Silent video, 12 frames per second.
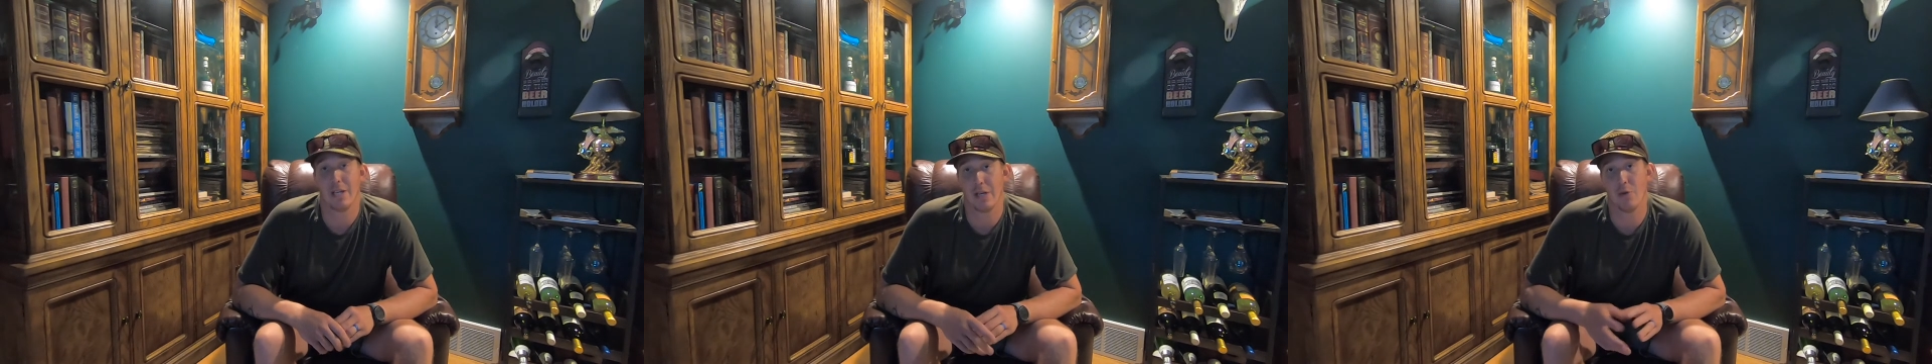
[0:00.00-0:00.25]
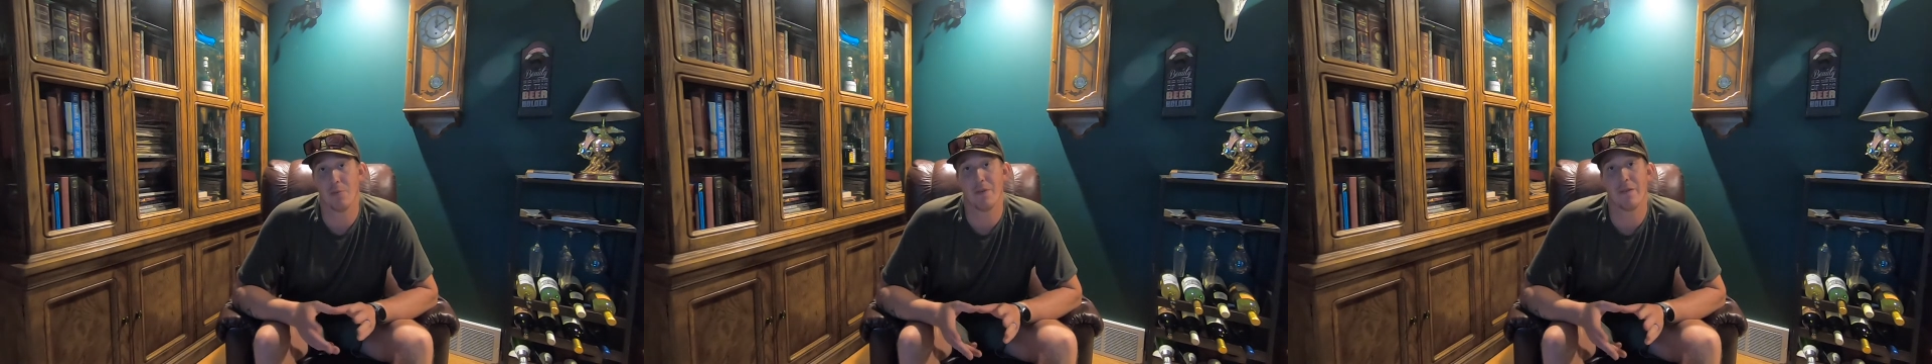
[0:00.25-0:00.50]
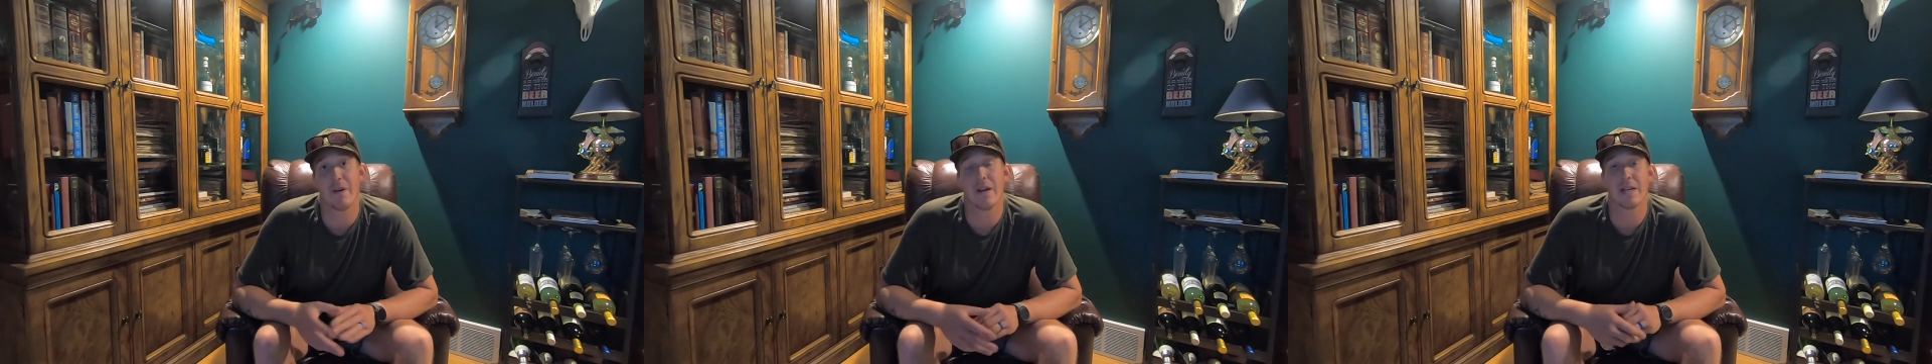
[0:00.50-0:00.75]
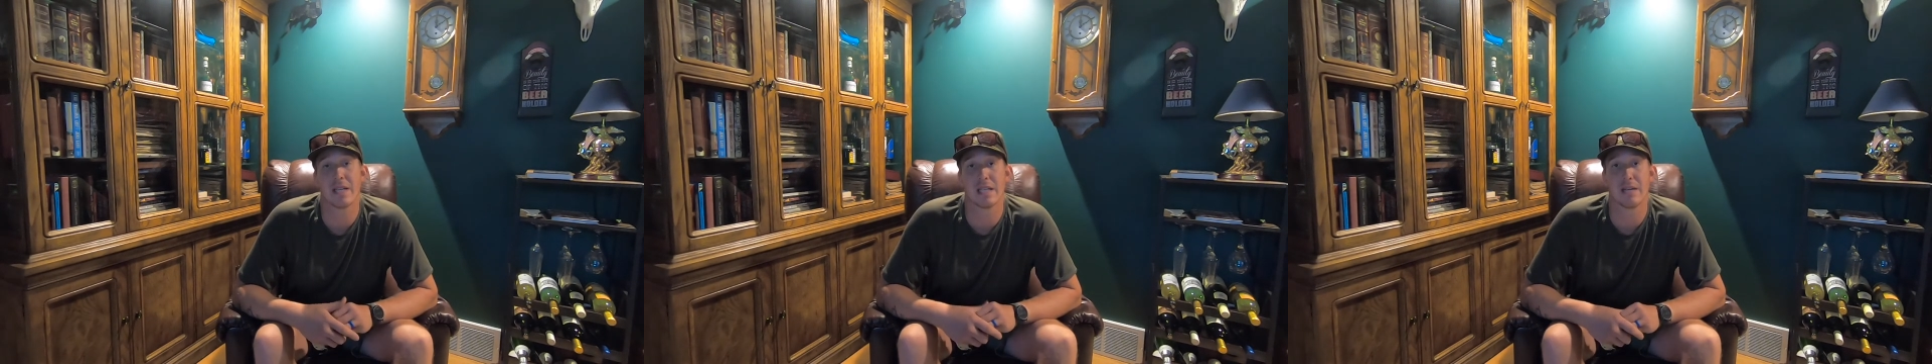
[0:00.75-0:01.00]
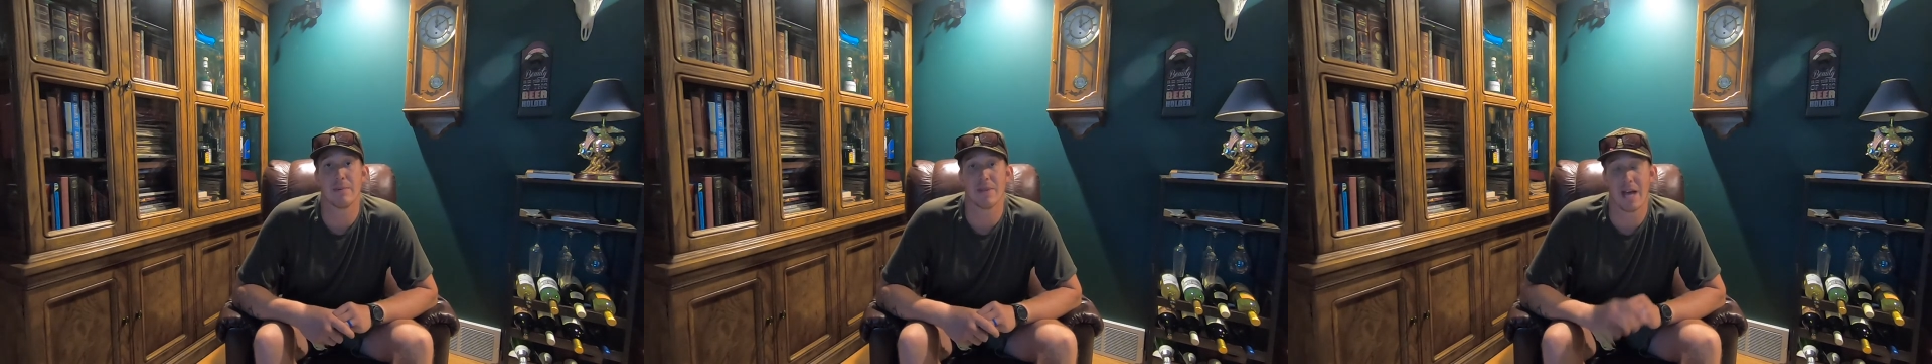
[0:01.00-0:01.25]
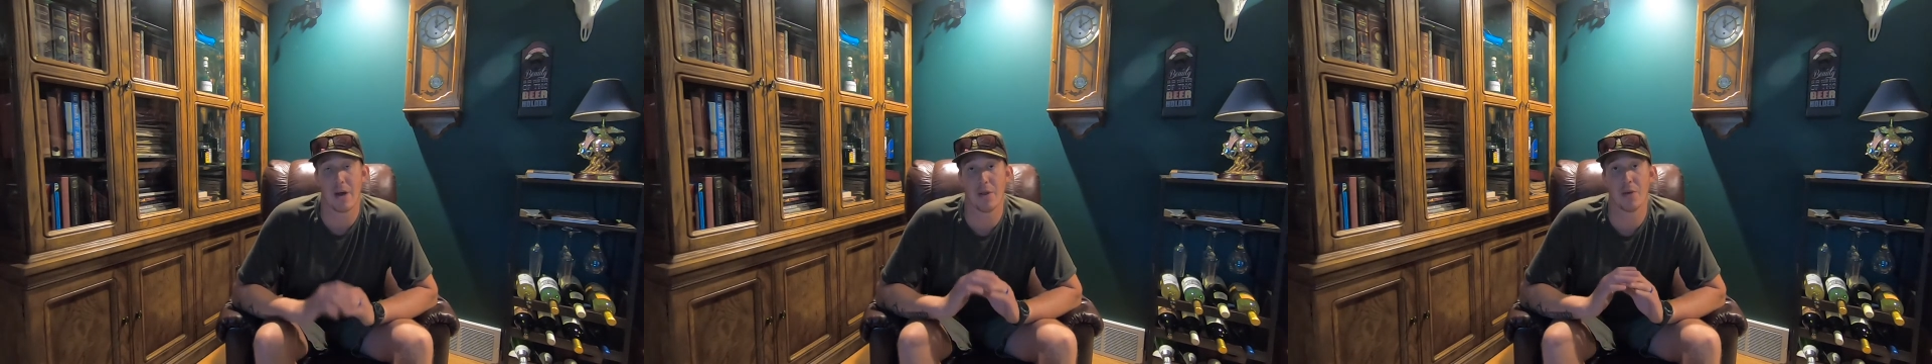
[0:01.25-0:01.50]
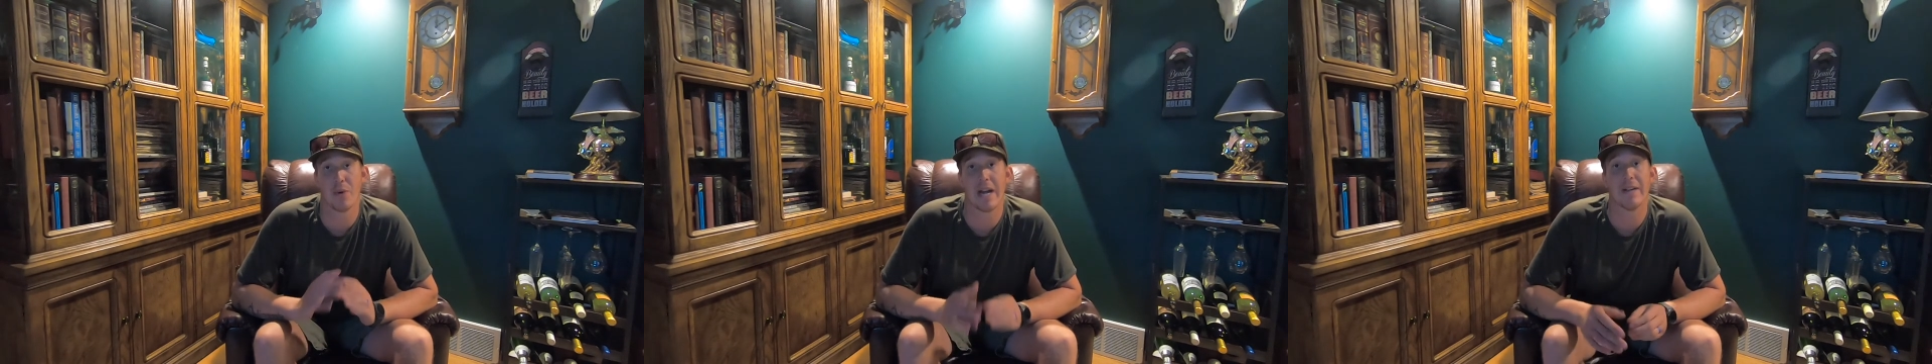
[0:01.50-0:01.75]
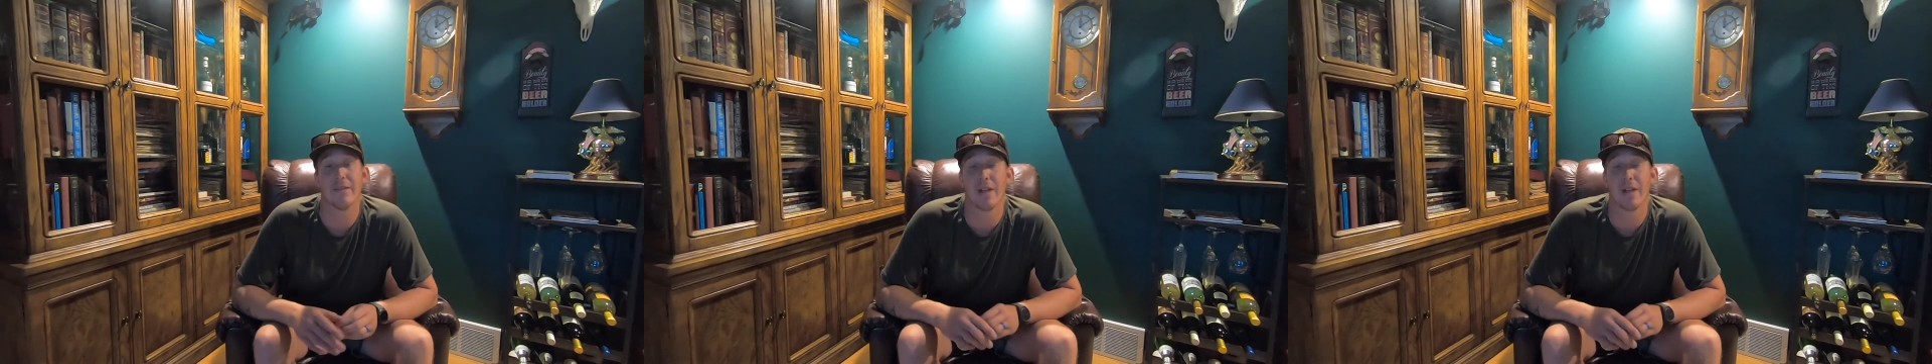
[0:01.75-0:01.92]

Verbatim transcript: it would be fun to sleep without the rain